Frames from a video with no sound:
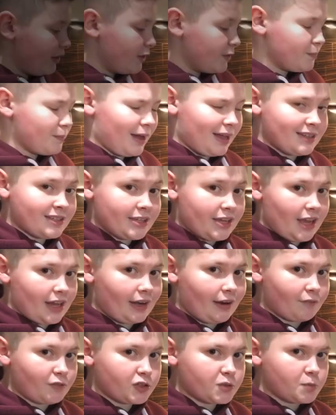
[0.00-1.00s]
finished batter and
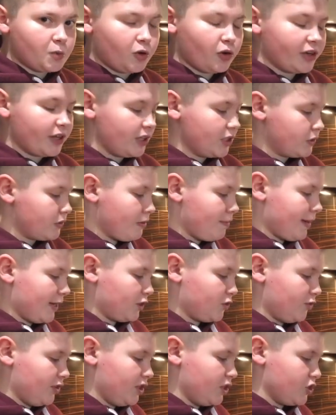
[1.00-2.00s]
I've just poured it into a
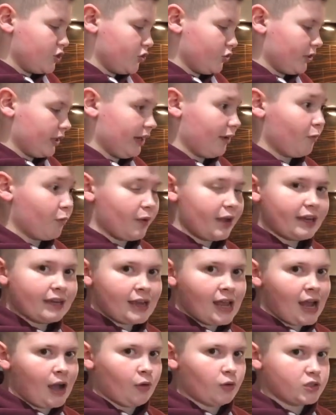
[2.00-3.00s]
measuring jug, and I've weighed
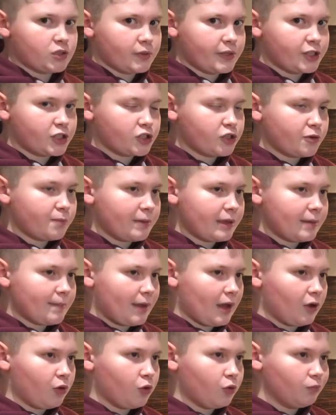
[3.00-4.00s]
it out, so it should be
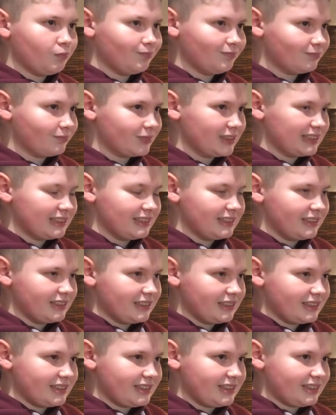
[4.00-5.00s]
about
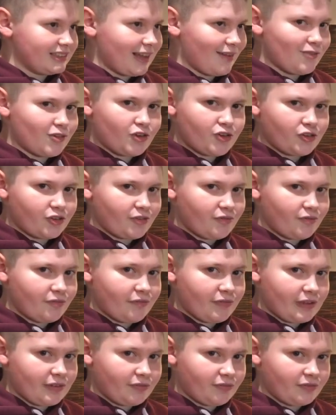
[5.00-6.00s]

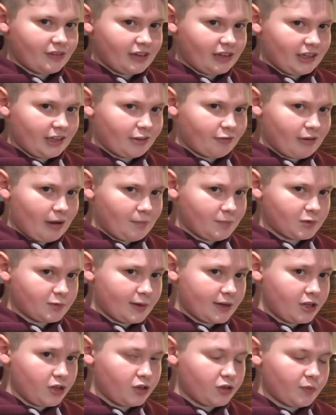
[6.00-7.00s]
750 grams
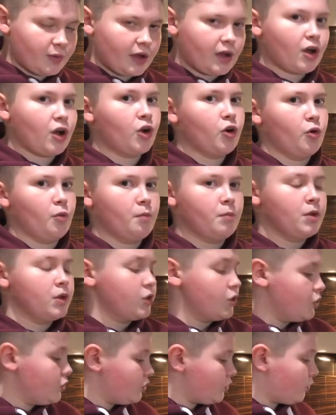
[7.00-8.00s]
when you do it at home.
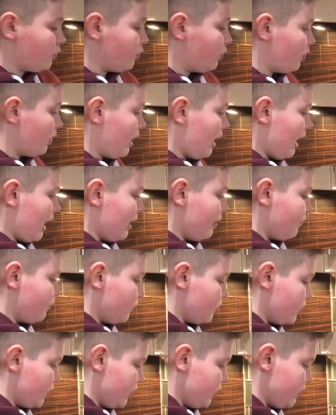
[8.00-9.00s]
So I'm
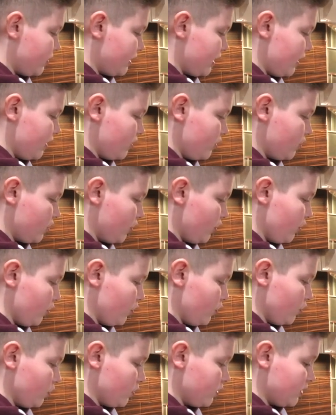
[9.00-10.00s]
just using 2
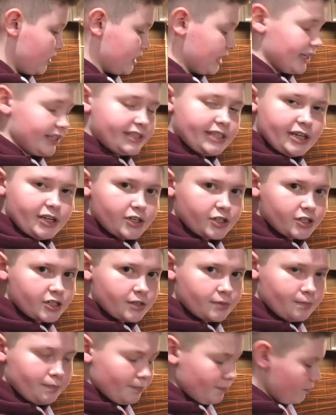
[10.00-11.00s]
6-inch
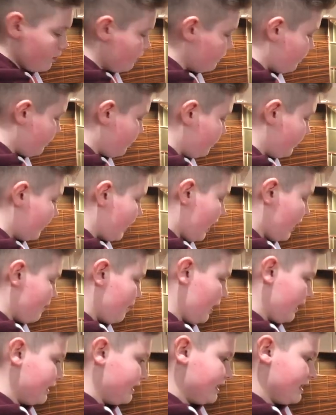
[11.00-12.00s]
cake
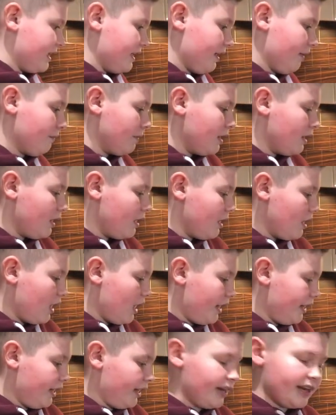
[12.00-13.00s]
pans here,
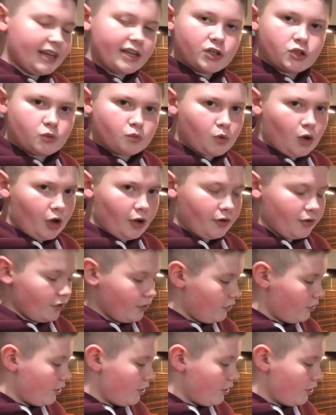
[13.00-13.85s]
and in each one